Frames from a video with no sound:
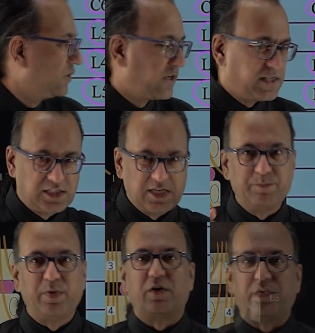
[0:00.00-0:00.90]
So it is a
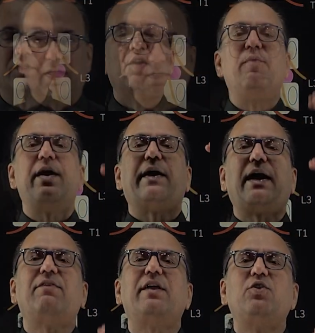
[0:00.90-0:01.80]
simple trick.
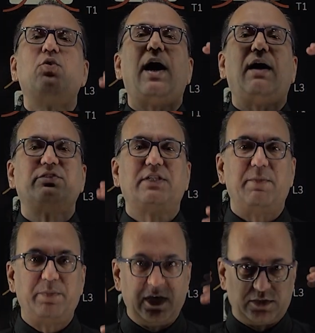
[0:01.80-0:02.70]
Wherever you have
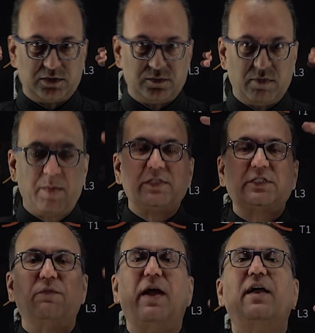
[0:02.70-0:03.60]
slip disc, maybe
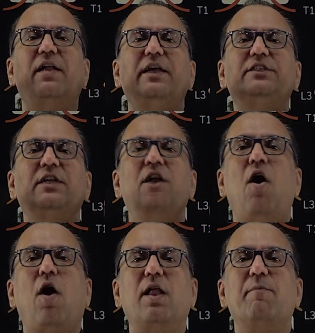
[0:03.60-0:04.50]
cervical region
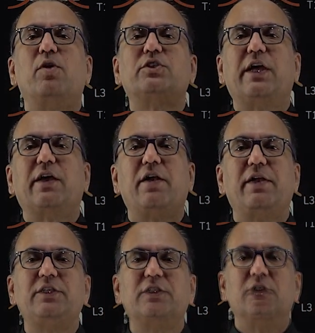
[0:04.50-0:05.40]
or lumbosacral
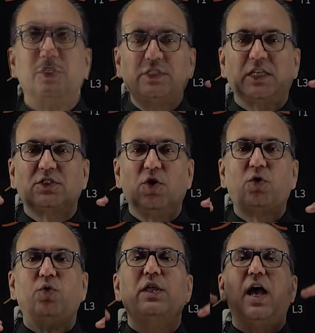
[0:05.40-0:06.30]
region, just go
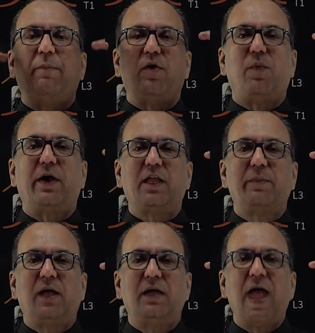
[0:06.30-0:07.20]
to the upper
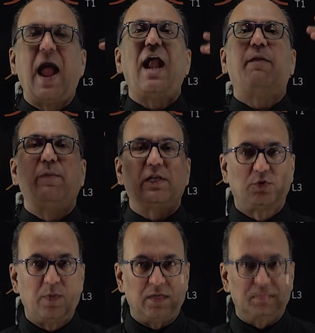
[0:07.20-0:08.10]
vertebra, add
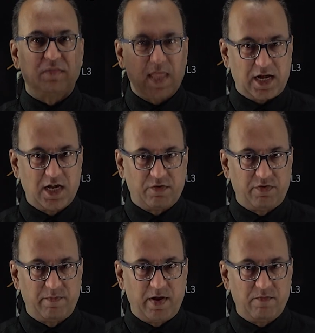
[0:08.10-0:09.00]
+1. That nerve
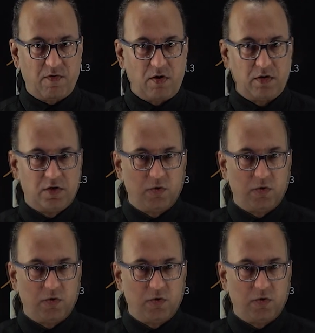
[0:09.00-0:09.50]
will be involved.